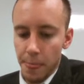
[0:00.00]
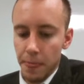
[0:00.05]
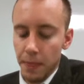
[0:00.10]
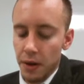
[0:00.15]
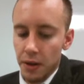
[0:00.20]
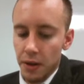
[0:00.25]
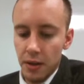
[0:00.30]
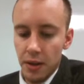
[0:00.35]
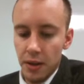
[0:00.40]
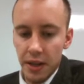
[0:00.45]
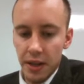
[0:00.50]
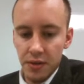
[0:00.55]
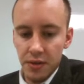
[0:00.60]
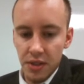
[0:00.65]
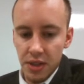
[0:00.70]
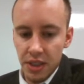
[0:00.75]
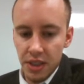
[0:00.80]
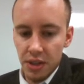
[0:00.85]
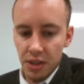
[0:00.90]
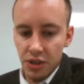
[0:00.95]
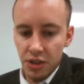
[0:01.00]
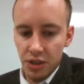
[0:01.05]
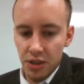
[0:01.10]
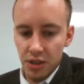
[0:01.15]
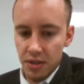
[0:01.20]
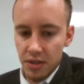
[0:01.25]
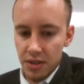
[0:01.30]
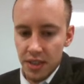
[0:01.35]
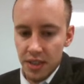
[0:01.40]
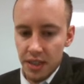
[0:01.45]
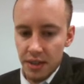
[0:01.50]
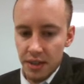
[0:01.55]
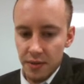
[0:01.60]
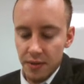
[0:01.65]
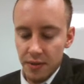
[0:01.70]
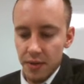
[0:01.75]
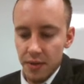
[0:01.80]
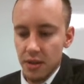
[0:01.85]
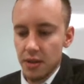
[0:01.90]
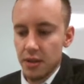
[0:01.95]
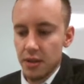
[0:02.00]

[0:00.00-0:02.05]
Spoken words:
not a lot of siege stuff,